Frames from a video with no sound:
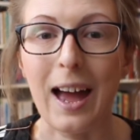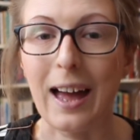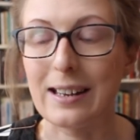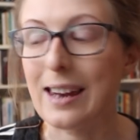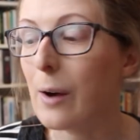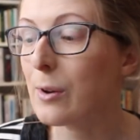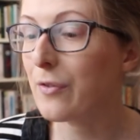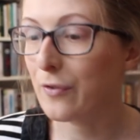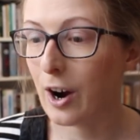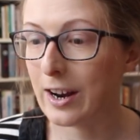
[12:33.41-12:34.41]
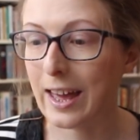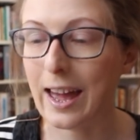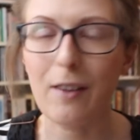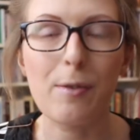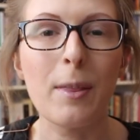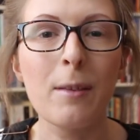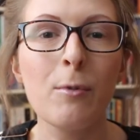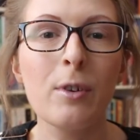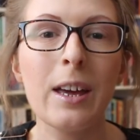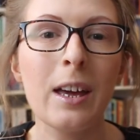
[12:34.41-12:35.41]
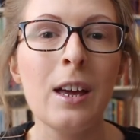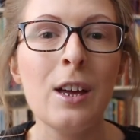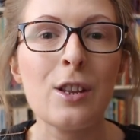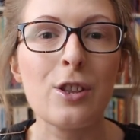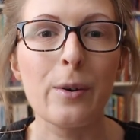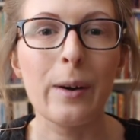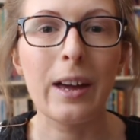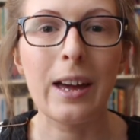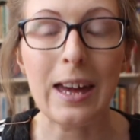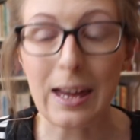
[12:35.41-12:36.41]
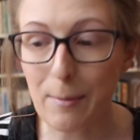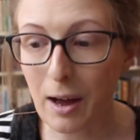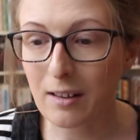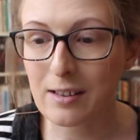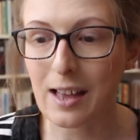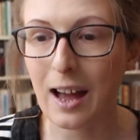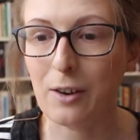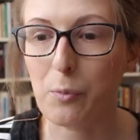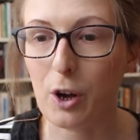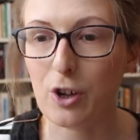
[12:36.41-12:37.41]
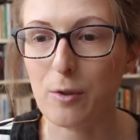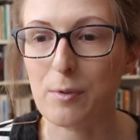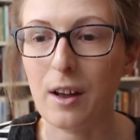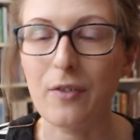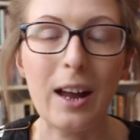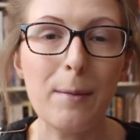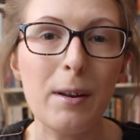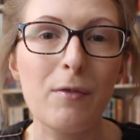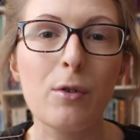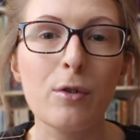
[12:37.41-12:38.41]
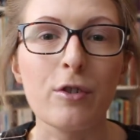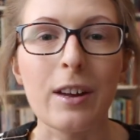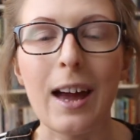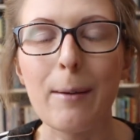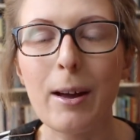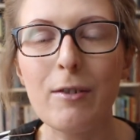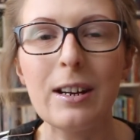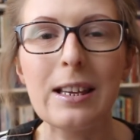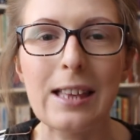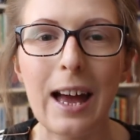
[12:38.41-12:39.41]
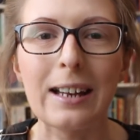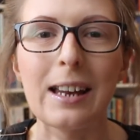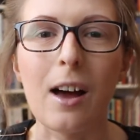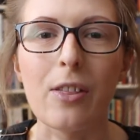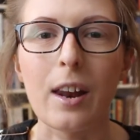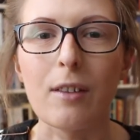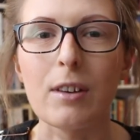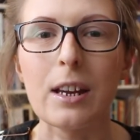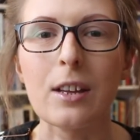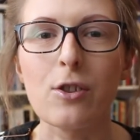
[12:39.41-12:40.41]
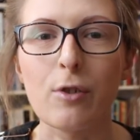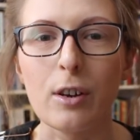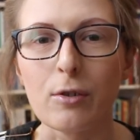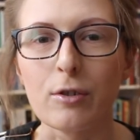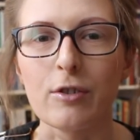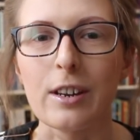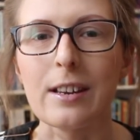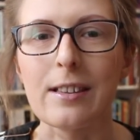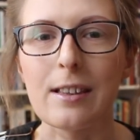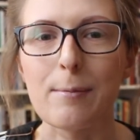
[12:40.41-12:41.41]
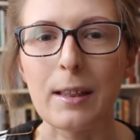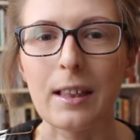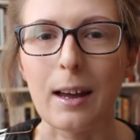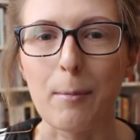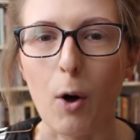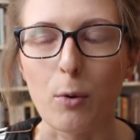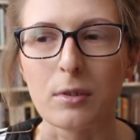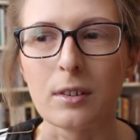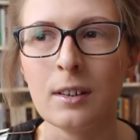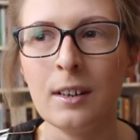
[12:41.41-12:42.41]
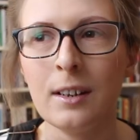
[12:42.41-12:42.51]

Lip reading: And now it's Friday. I spent the morning doing emails and workshop stuff and a bit of laundry. Am I really sad now that I really enjoy laundry? Does this mean that I'm old?